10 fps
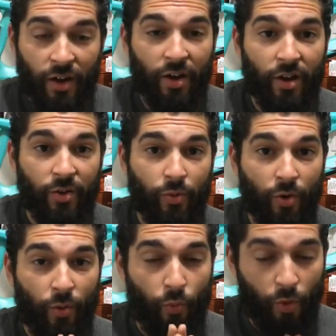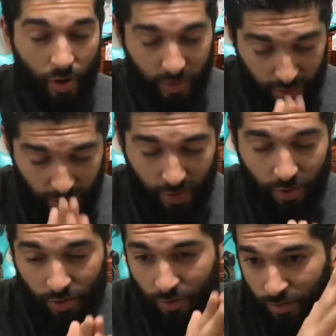on a 1
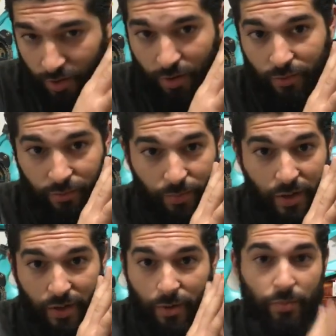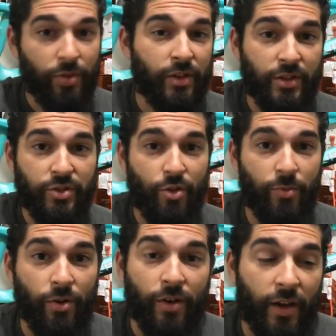year of being completely
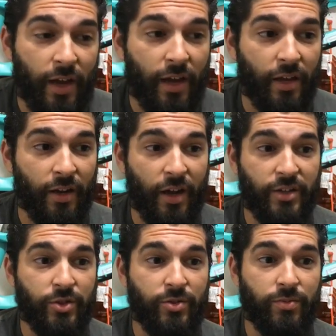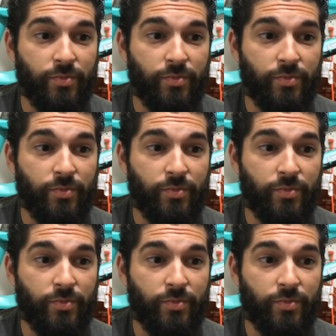sober. And I just,